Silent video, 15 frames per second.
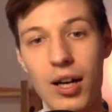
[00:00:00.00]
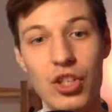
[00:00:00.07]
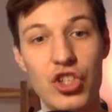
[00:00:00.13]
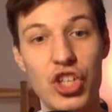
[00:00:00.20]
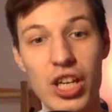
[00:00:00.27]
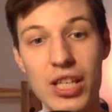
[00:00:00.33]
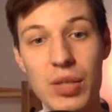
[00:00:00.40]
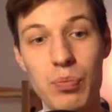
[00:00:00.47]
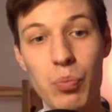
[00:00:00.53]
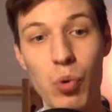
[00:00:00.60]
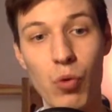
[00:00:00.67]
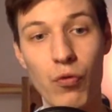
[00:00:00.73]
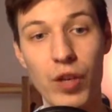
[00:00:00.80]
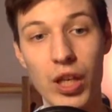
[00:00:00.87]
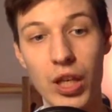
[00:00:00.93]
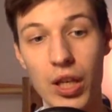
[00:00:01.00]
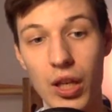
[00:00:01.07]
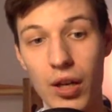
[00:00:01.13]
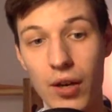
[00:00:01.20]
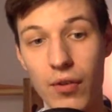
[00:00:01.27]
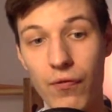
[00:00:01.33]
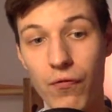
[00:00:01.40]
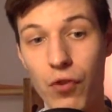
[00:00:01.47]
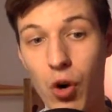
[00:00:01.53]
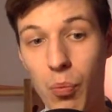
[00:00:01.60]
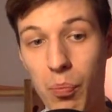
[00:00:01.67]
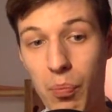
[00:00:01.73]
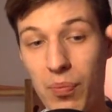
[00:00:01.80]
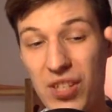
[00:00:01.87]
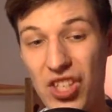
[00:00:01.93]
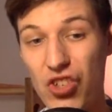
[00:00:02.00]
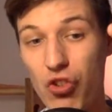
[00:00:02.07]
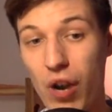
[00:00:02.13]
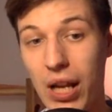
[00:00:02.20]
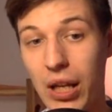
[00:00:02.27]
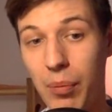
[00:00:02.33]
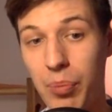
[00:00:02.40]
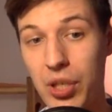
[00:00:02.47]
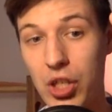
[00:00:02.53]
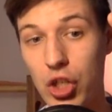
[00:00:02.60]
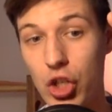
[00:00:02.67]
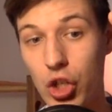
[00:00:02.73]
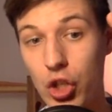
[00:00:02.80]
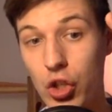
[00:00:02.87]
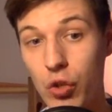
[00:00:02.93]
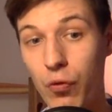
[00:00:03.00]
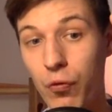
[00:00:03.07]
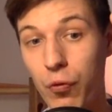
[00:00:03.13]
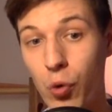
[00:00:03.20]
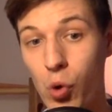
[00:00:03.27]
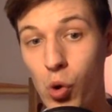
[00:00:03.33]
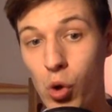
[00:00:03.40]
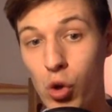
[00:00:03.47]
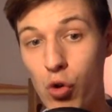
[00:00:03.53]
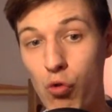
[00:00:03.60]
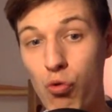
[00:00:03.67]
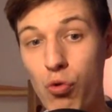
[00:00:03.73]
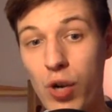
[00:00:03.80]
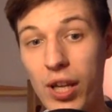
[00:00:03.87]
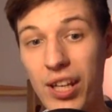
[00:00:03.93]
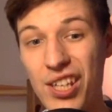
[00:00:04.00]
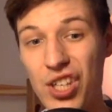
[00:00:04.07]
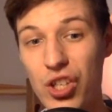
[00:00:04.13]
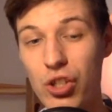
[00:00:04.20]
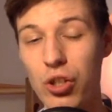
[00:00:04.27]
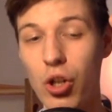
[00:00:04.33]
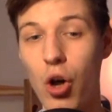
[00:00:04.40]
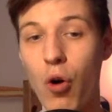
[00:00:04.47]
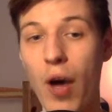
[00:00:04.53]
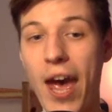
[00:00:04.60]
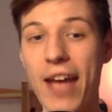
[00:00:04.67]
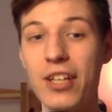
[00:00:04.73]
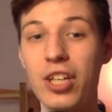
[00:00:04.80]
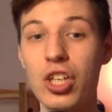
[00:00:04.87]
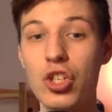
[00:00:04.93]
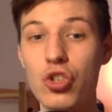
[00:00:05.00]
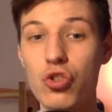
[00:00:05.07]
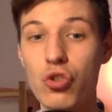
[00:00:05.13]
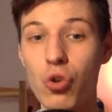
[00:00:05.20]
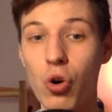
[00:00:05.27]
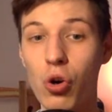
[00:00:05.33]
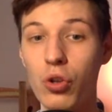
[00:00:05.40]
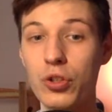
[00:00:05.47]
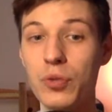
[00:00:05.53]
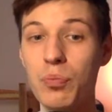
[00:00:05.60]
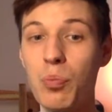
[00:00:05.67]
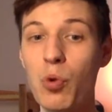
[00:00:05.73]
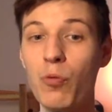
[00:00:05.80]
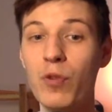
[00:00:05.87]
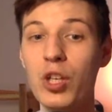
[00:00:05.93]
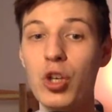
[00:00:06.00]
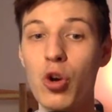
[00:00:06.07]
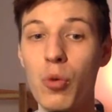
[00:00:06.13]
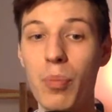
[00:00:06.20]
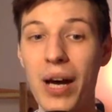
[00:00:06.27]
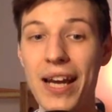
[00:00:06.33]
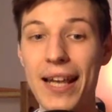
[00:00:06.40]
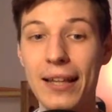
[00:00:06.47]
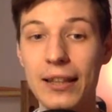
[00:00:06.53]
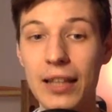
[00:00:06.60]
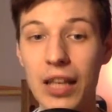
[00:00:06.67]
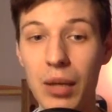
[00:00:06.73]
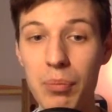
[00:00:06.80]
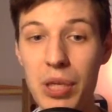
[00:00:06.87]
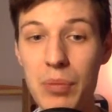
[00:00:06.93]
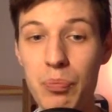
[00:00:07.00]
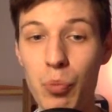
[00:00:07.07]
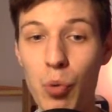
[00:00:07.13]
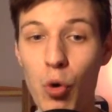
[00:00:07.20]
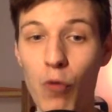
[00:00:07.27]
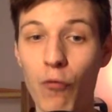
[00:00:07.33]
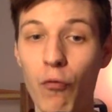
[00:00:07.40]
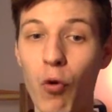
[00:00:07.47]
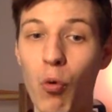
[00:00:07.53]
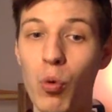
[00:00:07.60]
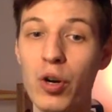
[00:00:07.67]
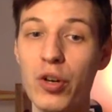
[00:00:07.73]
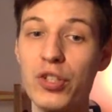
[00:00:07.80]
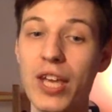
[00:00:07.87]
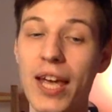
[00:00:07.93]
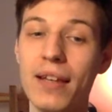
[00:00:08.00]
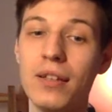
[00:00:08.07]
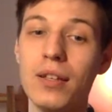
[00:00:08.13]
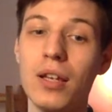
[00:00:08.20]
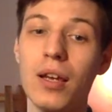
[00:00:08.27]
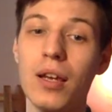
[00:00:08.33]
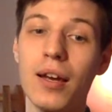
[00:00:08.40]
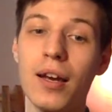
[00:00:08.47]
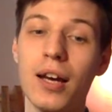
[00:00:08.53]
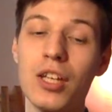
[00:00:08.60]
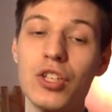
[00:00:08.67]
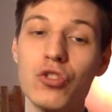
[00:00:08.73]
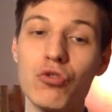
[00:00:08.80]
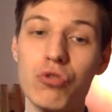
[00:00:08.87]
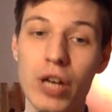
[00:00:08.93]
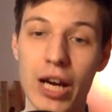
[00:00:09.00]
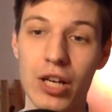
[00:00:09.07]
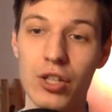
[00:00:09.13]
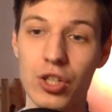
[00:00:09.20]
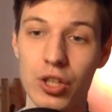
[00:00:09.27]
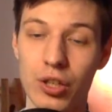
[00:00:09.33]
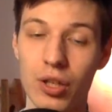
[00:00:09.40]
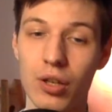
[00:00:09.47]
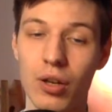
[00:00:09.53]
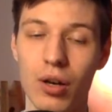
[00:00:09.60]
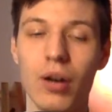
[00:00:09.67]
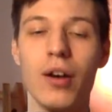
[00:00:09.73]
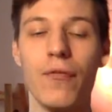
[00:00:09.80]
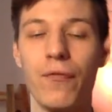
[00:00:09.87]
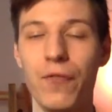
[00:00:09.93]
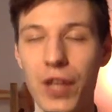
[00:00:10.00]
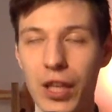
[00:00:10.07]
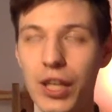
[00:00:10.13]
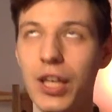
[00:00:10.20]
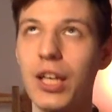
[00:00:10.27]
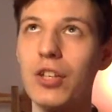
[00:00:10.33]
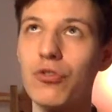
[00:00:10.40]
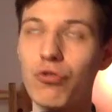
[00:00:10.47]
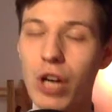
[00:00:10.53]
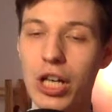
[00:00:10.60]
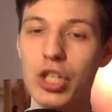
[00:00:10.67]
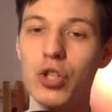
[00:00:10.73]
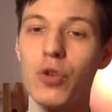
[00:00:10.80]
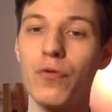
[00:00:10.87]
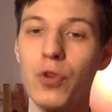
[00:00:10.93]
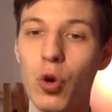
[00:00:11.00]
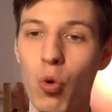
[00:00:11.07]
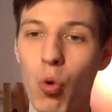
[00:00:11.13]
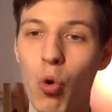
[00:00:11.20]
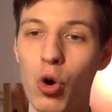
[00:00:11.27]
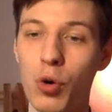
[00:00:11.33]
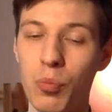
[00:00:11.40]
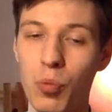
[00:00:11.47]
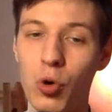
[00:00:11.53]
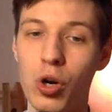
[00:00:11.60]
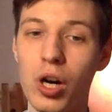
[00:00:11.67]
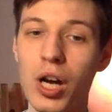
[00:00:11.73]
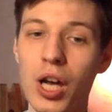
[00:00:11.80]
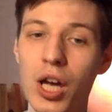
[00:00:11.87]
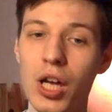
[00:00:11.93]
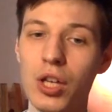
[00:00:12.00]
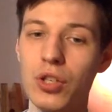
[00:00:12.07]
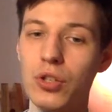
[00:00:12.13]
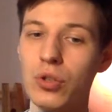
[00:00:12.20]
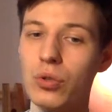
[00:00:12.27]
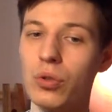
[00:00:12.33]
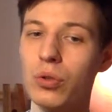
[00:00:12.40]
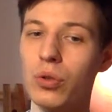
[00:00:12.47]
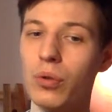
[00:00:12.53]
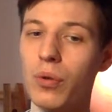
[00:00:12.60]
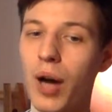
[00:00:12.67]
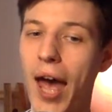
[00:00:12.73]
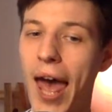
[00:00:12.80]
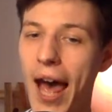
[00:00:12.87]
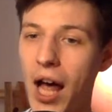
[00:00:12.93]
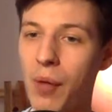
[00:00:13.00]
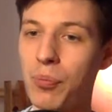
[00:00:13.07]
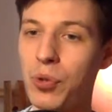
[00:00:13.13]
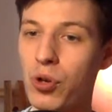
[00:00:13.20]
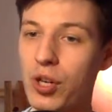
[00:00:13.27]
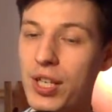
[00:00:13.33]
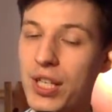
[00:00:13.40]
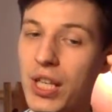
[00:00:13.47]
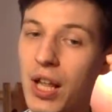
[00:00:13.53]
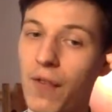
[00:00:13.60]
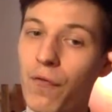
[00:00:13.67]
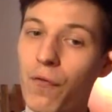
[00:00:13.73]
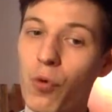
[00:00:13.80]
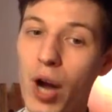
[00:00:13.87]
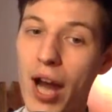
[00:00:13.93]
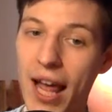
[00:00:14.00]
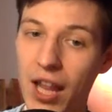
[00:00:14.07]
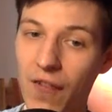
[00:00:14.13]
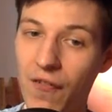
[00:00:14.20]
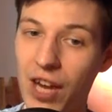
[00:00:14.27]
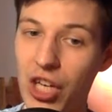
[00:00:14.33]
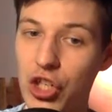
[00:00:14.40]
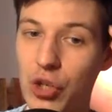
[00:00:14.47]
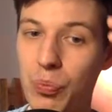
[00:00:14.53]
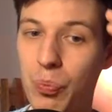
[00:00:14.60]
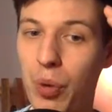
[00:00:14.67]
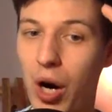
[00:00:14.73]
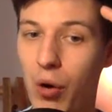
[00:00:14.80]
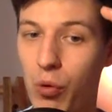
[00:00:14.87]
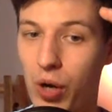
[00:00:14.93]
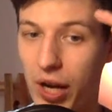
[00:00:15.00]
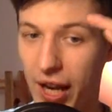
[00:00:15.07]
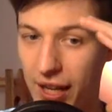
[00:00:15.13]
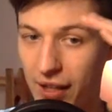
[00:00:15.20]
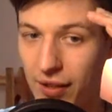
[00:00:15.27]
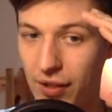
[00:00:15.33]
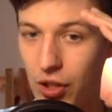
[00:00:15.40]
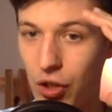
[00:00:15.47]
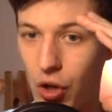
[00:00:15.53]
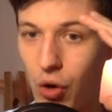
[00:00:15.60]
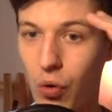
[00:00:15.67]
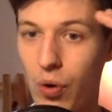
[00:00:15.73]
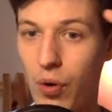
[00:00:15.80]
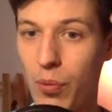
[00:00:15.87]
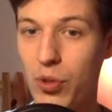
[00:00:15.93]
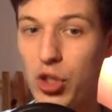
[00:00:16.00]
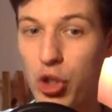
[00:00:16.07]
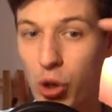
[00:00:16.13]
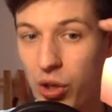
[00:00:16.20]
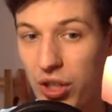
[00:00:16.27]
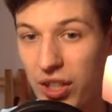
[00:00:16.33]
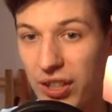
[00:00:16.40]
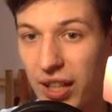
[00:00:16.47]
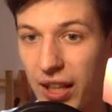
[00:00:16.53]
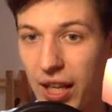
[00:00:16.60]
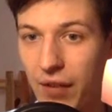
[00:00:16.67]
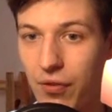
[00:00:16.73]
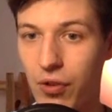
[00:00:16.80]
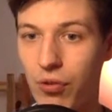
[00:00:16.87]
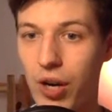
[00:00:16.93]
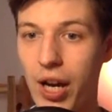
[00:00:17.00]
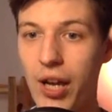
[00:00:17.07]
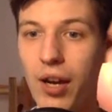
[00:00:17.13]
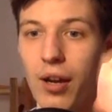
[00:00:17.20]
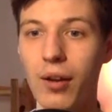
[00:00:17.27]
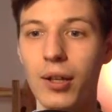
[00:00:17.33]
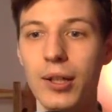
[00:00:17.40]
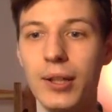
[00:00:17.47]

just moving from straddle position to full, really slow and controlled, moving your body a little bit more forward and contraction, feeling contraction of your core more to help yourself for elevation power and, you know, shorten the lever, right?